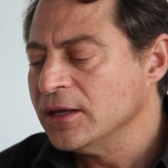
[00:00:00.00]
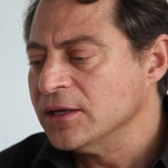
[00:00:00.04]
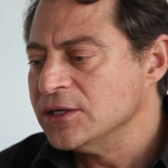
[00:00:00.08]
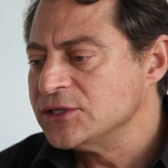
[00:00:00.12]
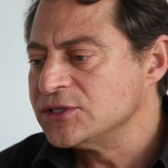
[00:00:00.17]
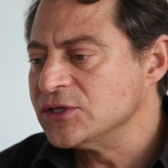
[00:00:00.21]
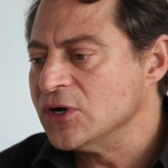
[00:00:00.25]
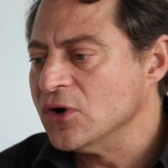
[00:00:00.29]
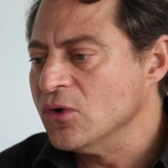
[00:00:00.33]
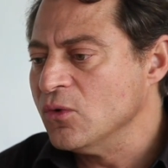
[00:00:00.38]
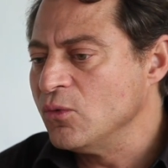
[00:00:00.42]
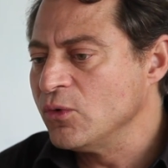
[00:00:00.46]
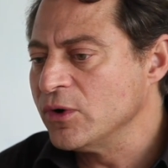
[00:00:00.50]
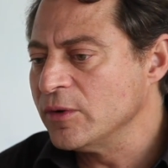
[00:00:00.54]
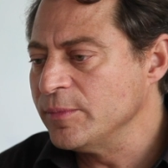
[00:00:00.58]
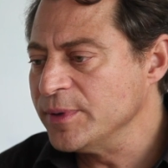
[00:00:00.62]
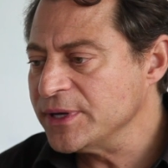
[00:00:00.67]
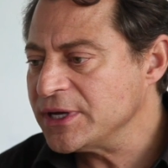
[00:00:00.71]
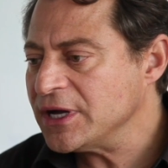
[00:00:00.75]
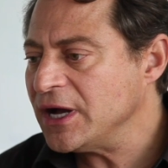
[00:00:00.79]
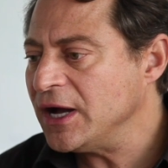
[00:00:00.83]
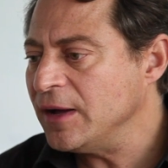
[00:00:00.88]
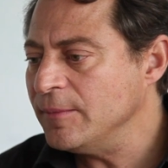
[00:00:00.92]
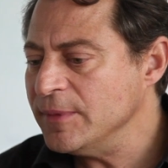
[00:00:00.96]
So we're
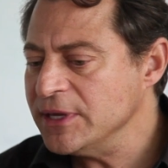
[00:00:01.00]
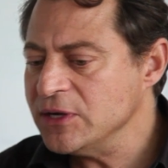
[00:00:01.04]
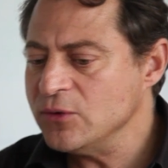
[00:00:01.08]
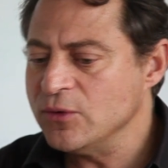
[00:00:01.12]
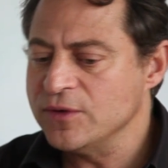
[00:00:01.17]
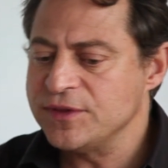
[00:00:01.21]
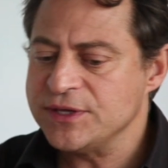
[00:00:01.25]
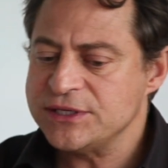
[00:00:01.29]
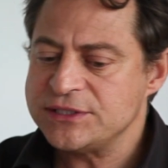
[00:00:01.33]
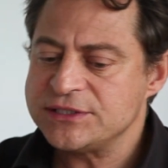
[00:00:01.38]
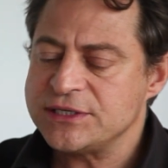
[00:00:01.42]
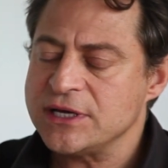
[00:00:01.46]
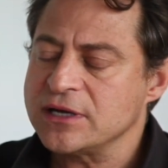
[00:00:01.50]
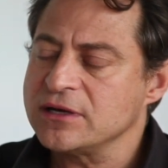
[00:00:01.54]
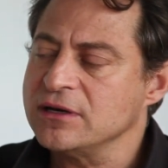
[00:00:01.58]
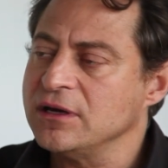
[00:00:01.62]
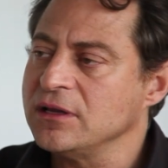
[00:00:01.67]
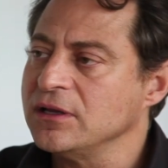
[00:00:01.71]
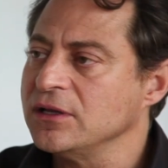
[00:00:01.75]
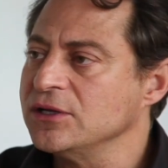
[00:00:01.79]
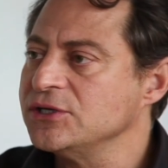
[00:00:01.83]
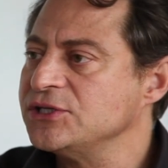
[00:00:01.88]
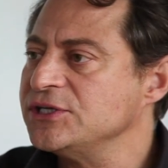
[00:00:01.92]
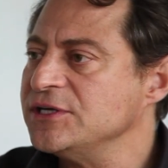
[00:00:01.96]
becoming, with this
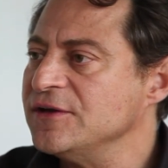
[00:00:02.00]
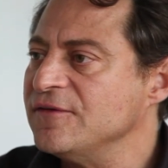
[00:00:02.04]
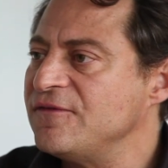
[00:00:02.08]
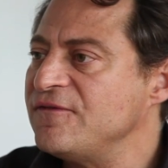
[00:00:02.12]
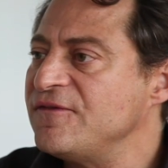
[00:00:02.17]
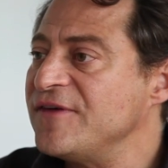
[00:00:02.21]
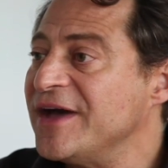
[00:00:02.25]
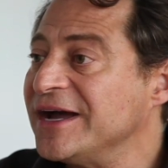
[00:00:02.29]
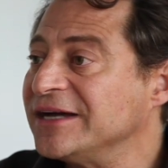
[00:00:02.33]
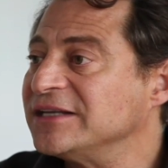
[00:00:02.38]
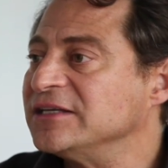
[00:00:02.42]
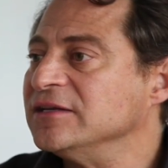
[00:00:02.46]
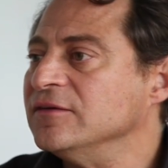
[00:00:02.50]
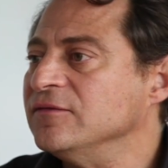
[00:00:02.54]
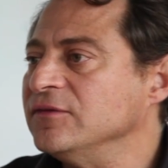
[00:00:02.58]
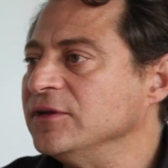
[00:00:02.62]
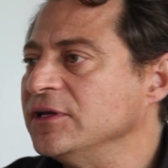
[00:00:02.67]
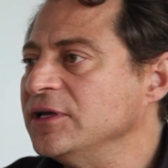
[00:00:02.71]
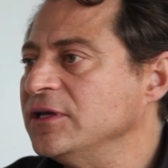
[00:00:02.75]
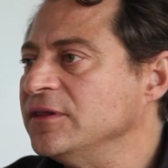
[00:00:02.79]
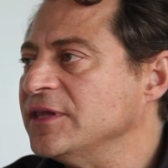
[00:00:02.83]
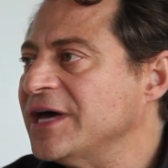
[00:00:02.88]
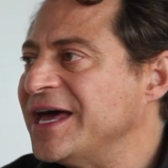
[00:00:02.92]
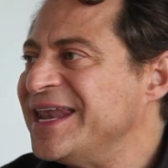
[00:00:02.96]
technology,
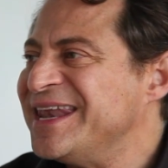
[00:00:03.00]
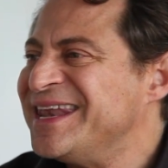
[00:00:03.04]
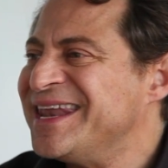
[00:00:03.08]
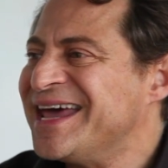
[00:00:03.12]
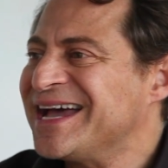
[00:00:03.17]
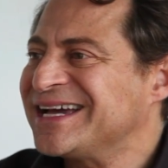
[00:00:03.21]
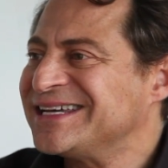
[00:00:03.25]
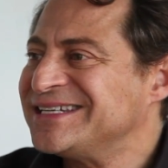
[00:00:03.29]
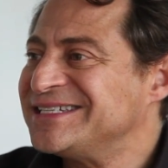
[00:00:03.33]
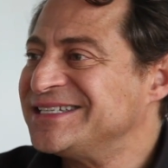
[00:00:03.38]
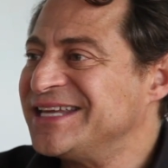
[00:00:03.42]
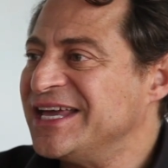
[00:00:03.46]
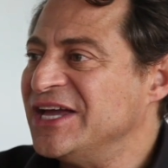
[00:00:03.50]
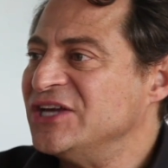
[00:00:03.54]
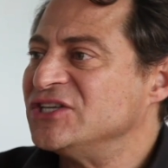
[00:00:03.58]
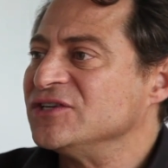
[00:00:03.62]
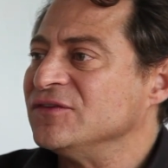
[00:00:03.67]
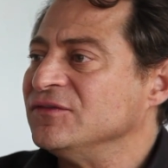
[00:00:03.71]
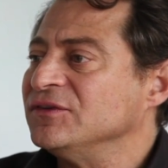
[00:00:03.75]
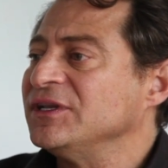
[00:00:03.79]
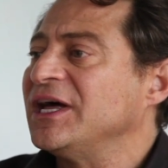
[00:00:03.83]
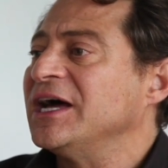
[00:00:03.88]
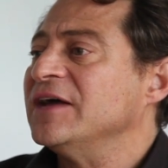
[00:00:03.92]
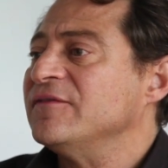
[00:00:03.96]
effectively that next stage
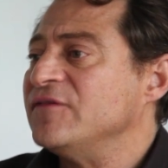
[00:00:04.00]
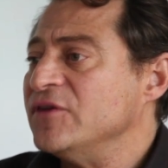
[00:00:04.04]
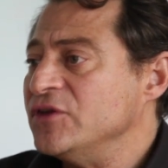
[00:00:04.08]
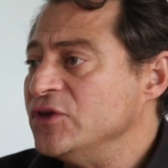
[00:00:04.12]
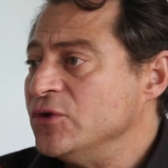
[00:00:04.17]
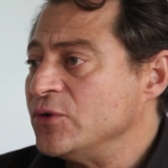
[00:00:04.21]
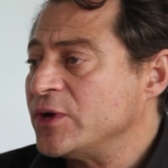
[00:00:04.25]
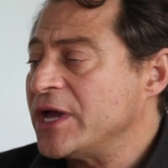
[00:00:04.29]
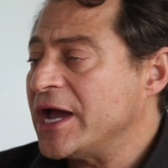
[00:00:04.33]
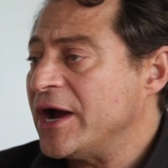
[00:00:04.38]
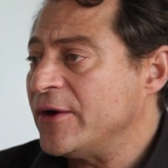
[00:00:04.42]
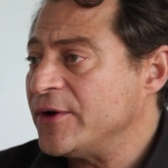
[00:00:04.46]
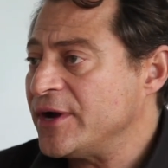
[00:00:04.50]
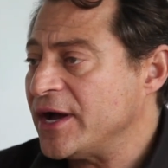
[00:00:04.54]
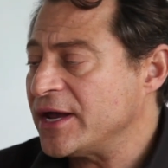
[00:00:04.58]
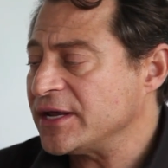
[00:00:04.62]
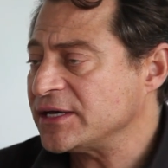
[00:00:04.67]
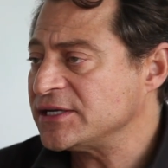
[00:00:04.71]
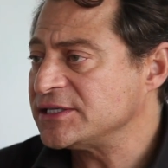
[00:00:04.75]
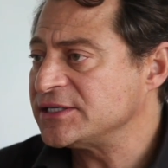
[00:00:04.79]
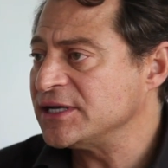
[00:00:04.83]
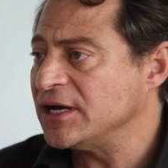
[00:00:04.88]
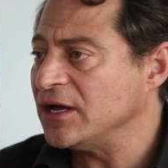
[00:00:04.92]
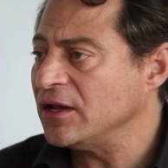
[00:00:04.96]
of life, a
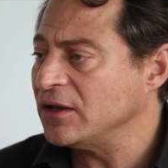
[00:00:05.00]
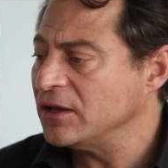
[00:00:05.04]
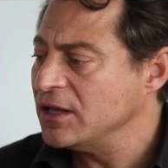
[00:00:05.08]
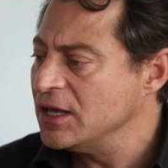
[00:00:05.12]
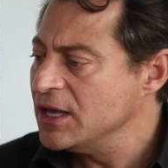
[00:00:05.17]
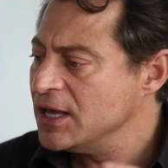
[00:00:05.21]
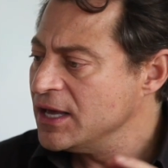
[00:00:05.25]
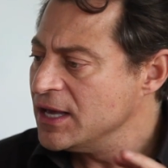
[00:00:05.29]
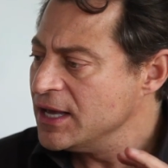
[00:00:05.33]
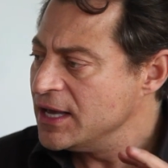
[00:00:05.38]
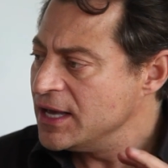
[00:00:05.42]
eukaryotic cell.